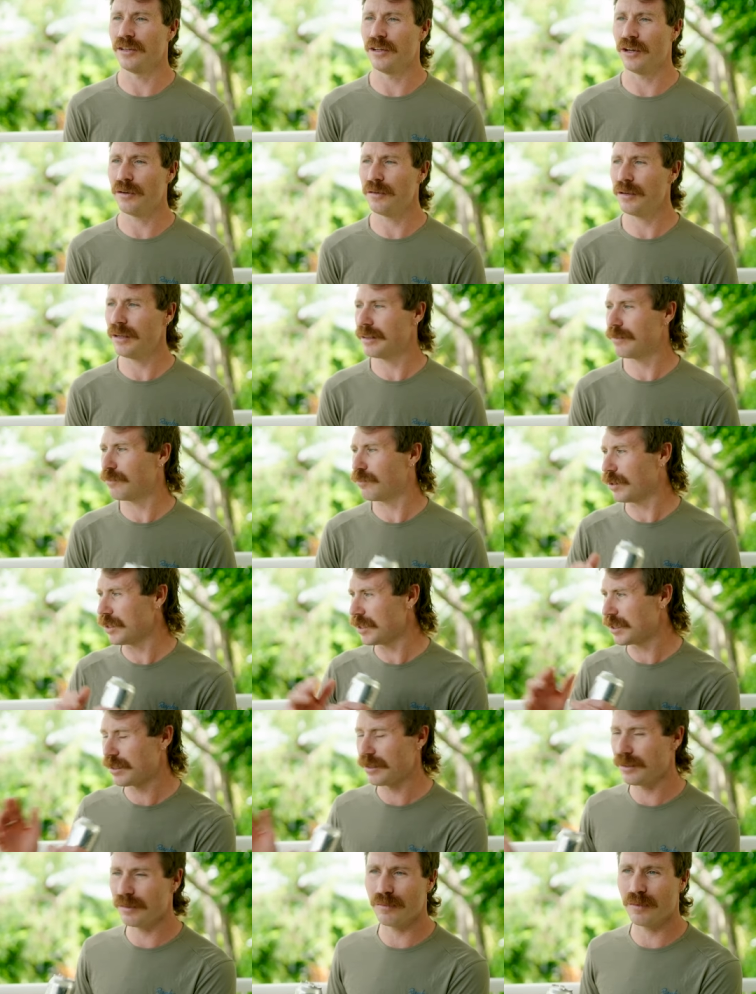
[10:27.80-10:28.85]
You know,
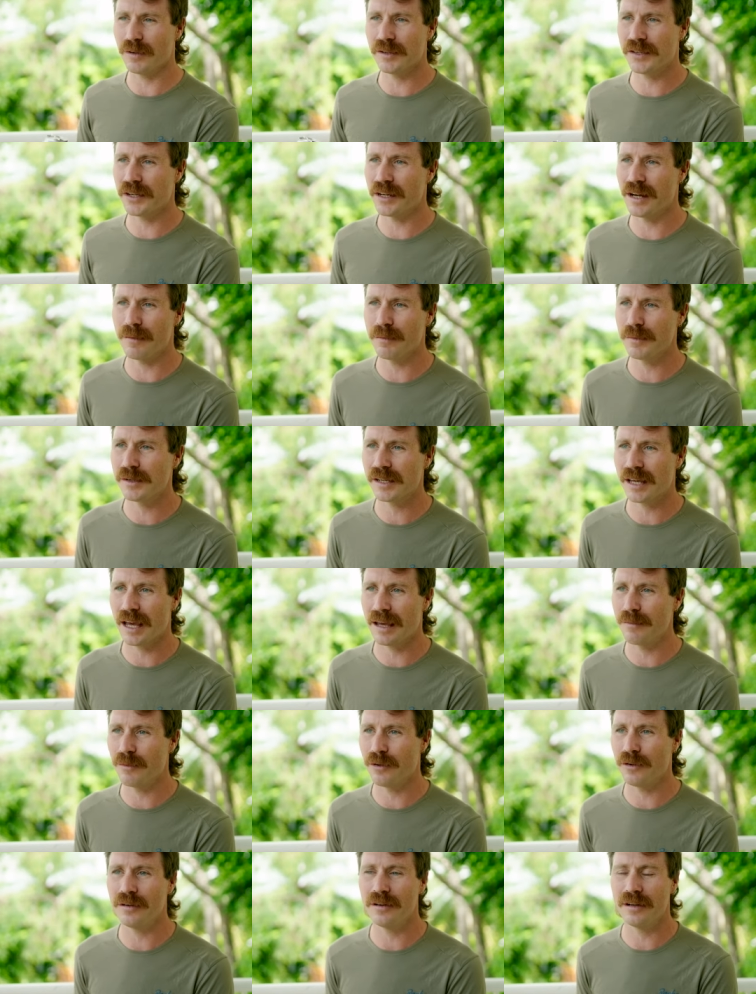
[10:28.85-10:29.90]
once the numbers
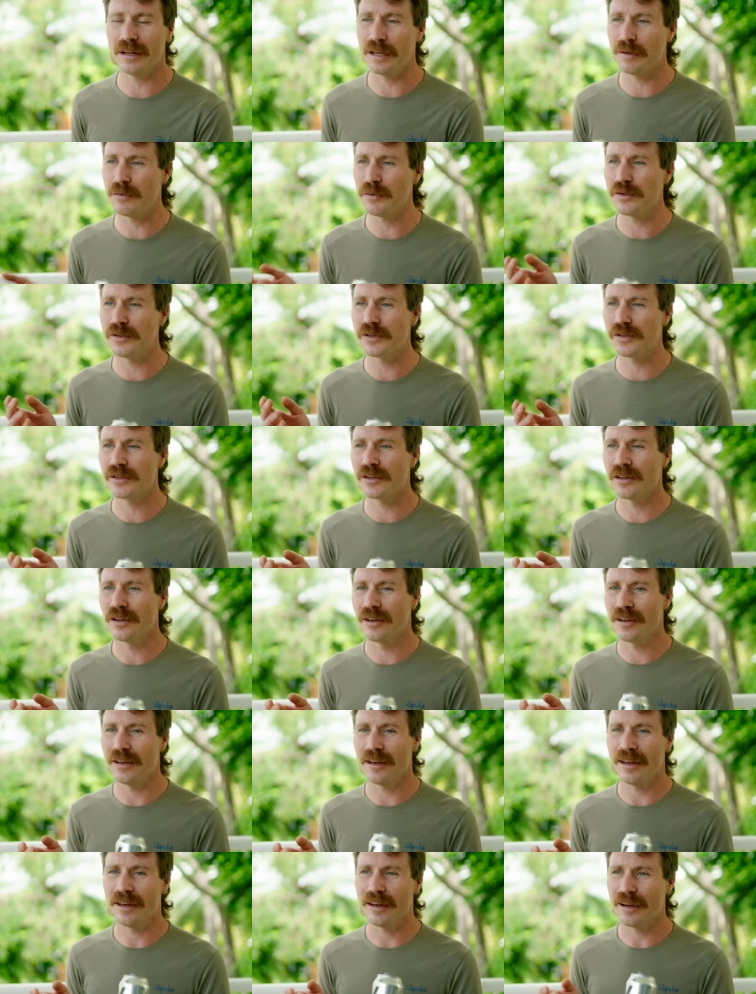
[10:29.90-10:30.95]
came on, it was
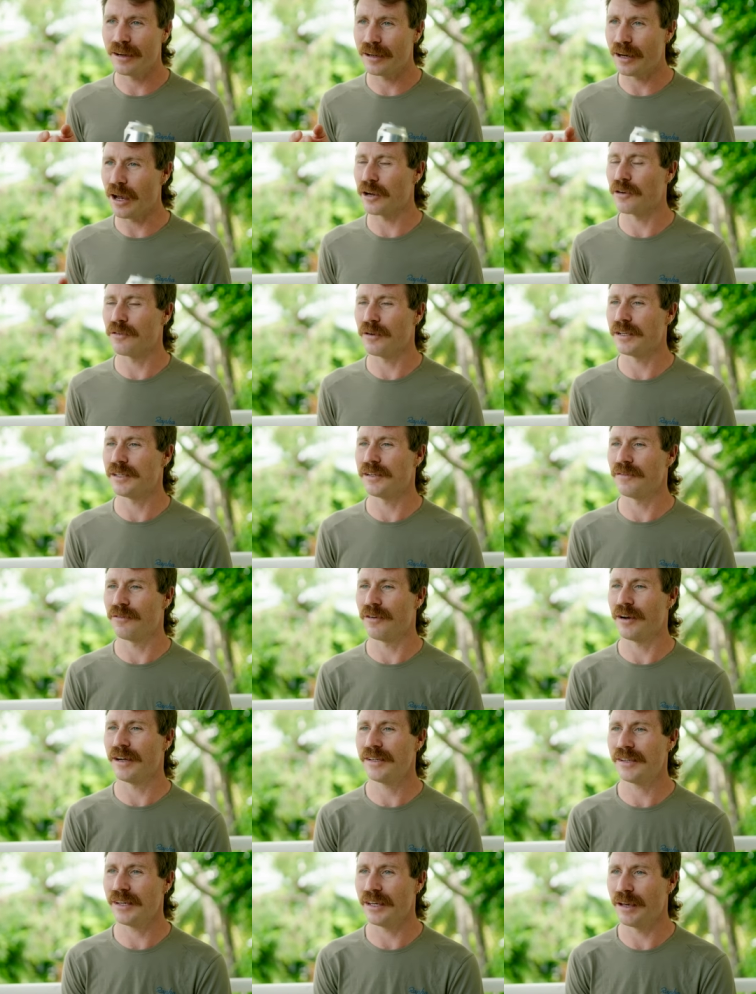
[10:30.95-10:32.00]
aggressive
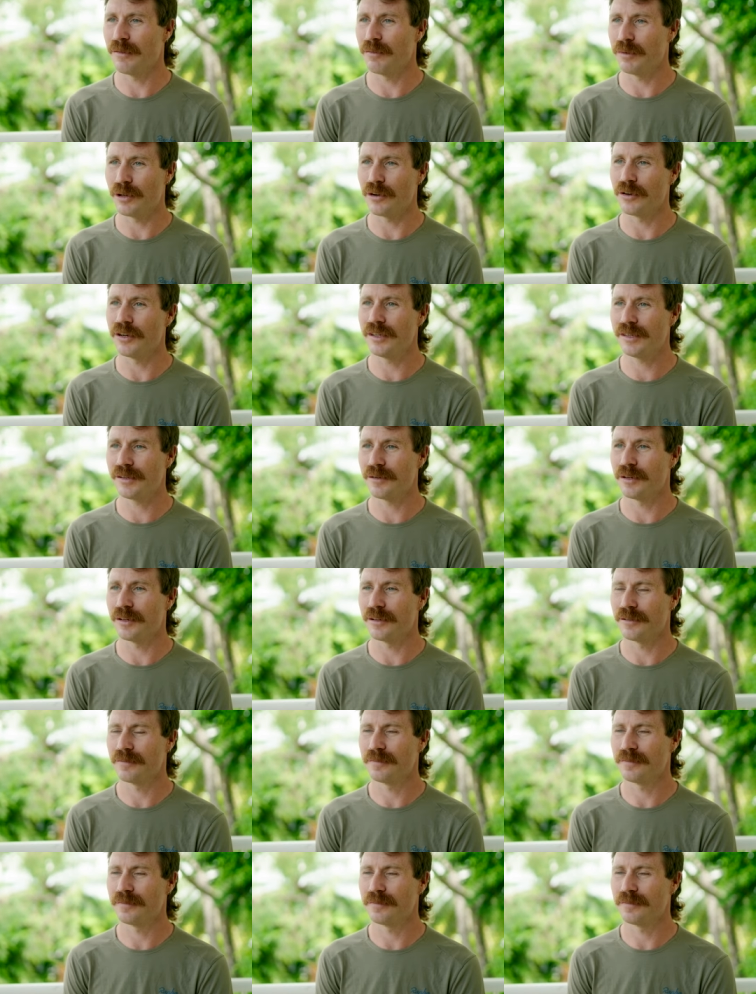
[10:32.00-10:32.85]
racing and we got into it.